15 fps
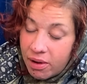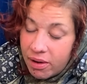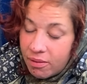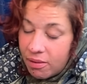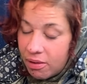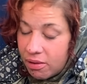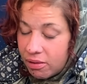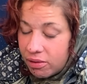
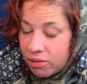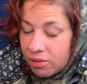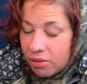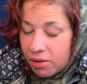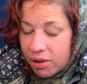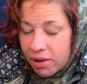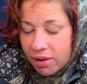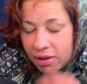well, you know
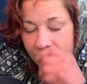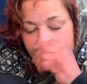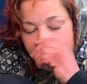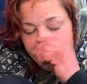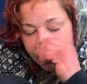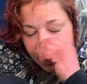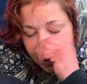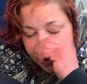
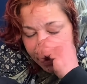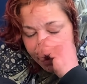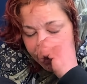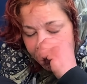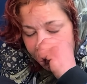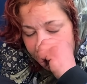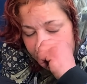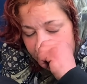what? As
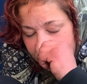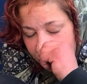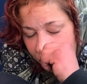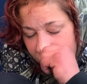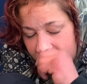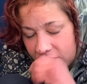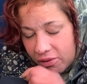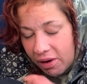I'm
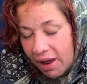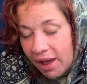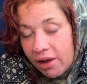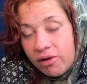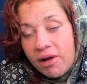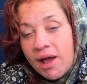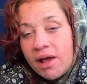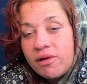using
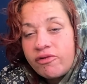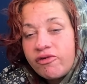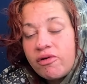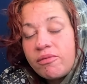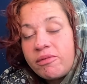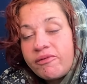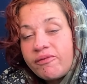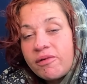crack
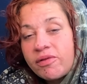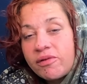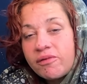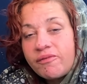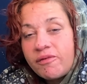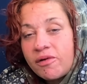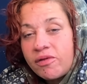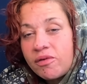drove me further
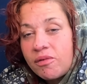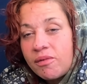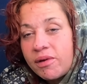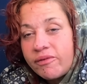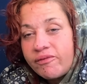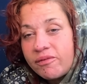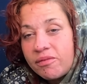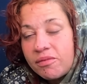and further
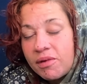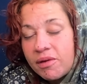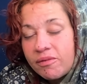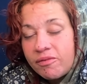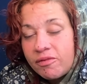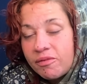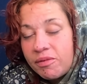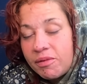away from
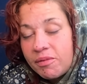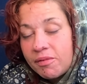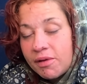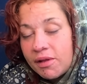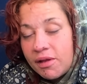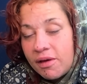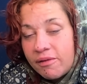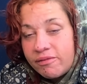the people I
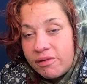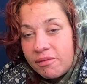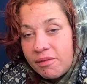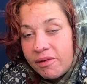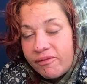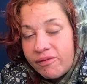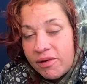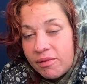loved and
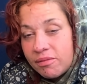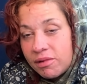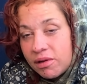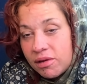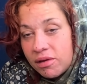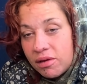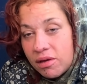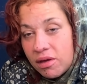my family.